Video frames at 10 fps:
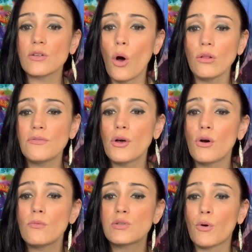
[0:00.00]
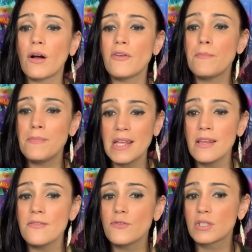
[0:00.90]
All of the homes were of a
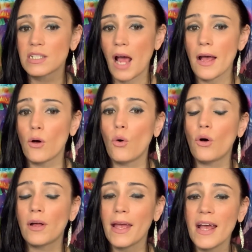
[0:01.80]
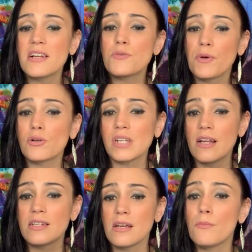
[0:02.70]
medieval style, all hand-built
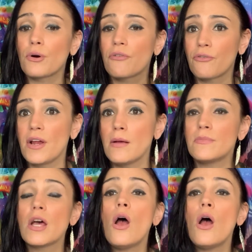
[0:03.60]
and timbered framed,